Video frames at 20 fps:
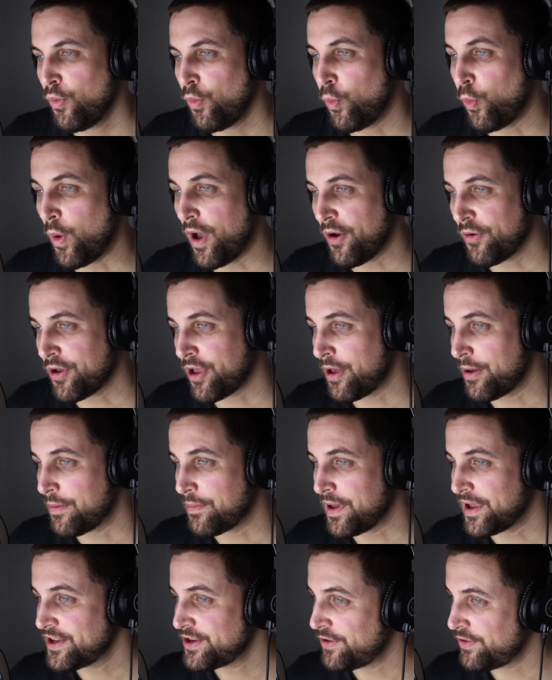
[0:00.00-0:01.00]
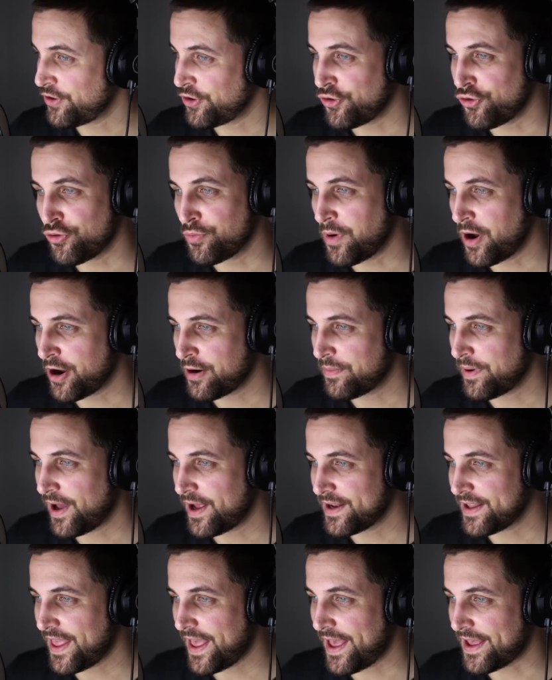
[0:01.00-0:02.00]
Welcome to the Goobar
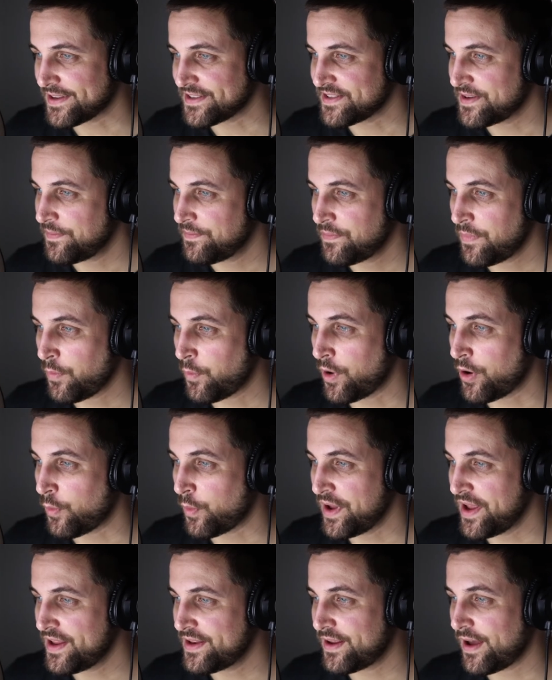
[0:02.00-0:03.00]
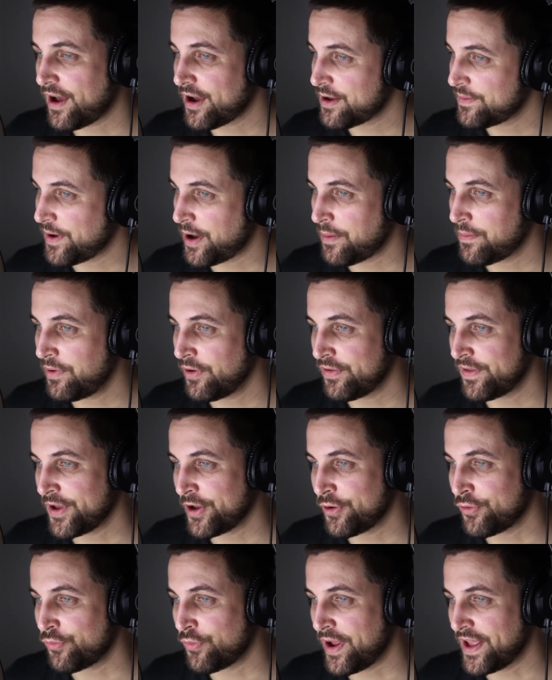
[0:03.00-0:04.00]
Podcast, where we talk about building
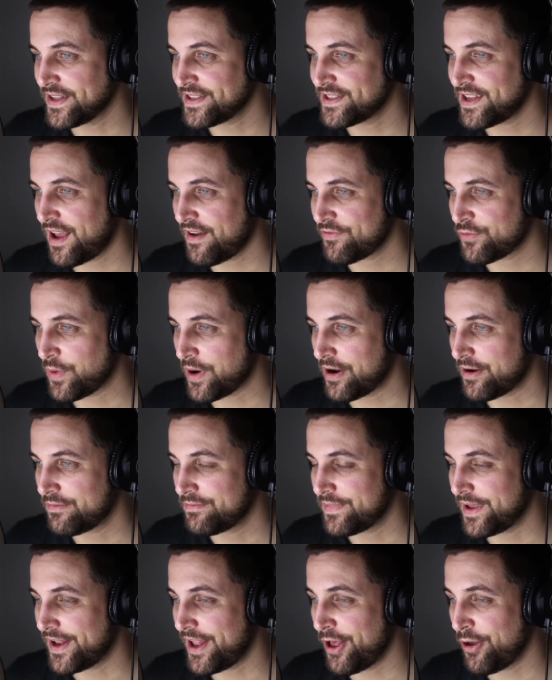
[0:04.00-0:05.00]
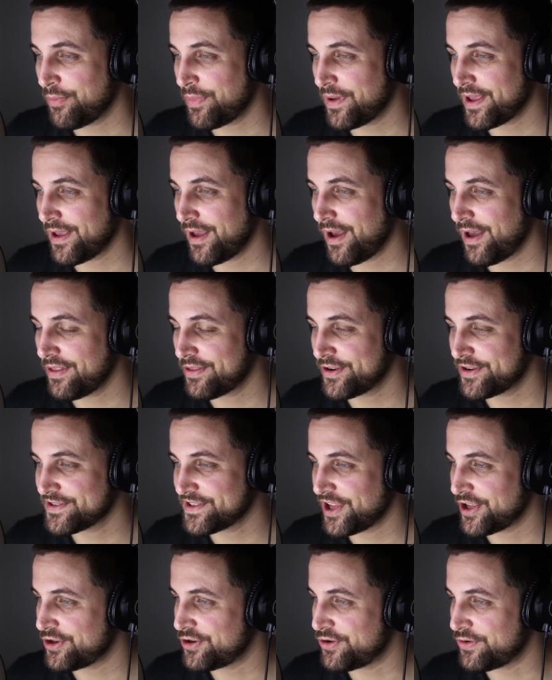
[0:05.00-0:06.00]
great software and helping others
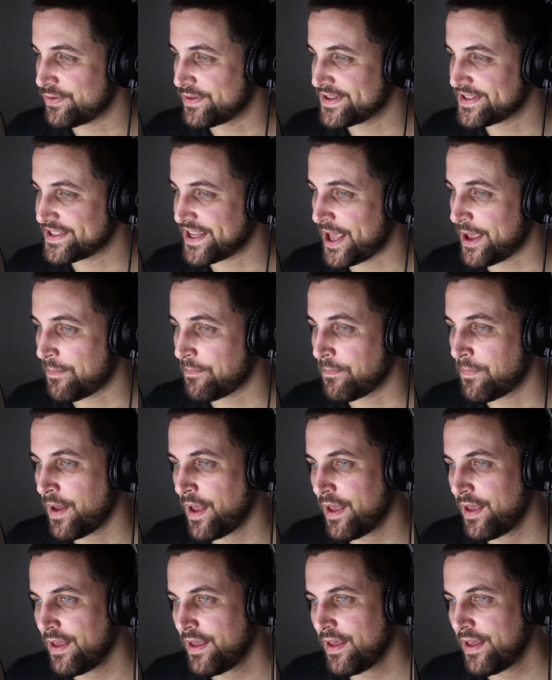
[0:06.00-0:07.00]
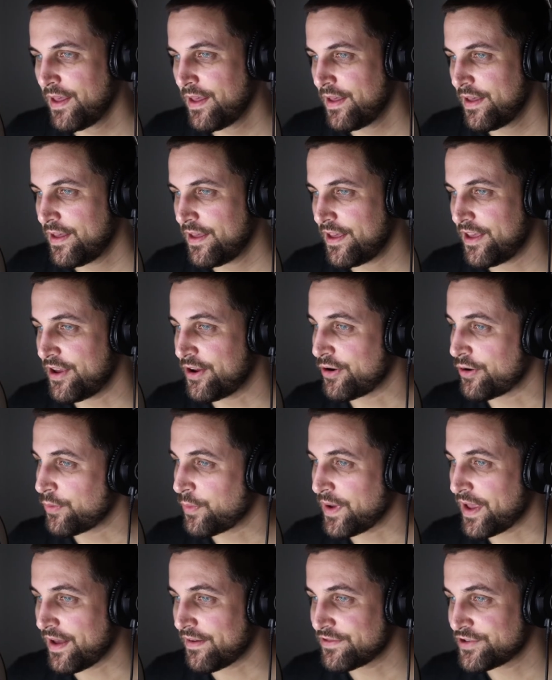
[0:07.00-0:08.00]
do the same. Here,
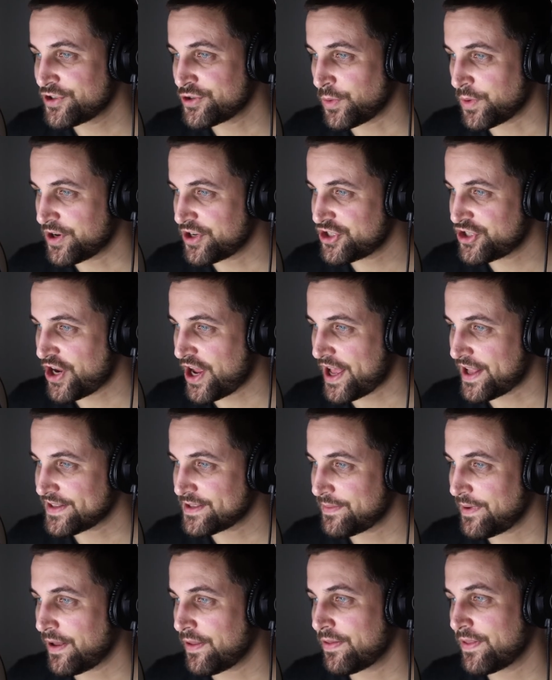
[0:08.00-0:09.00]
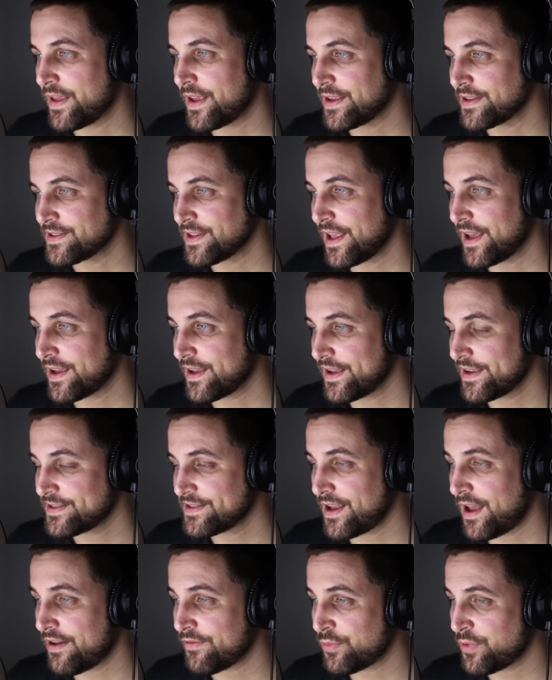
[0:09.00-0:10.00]
we have short chats about things like
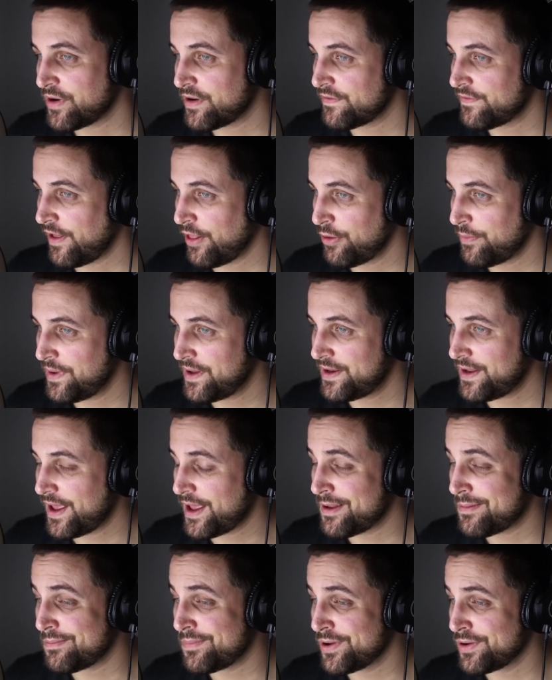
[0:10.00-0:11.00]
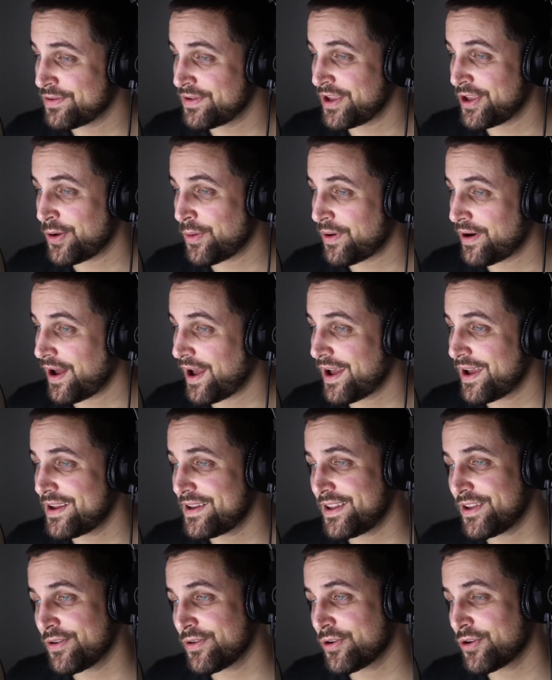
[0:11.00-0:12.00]
software development and building your
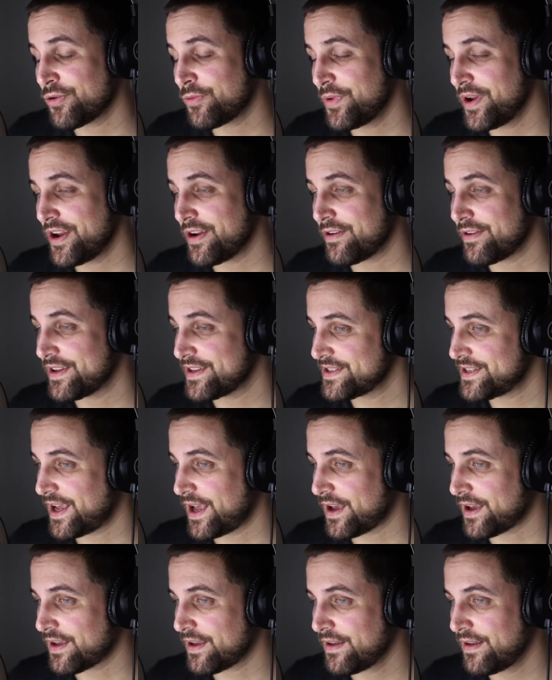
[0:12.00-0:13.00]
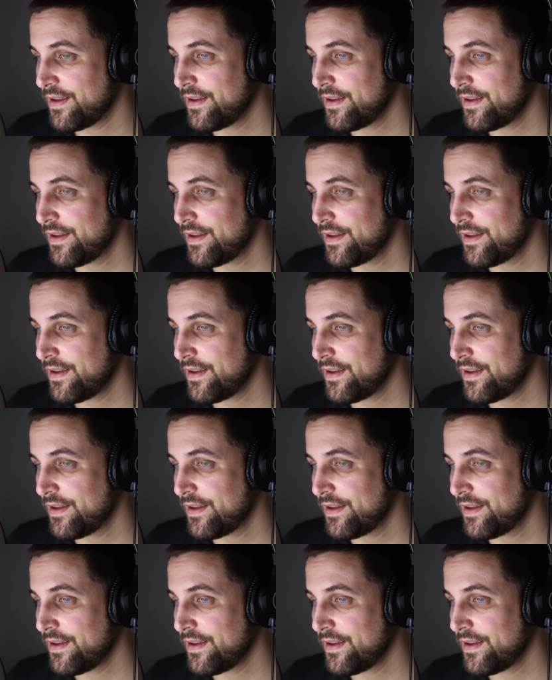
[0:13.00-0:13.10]
ideal career in tech.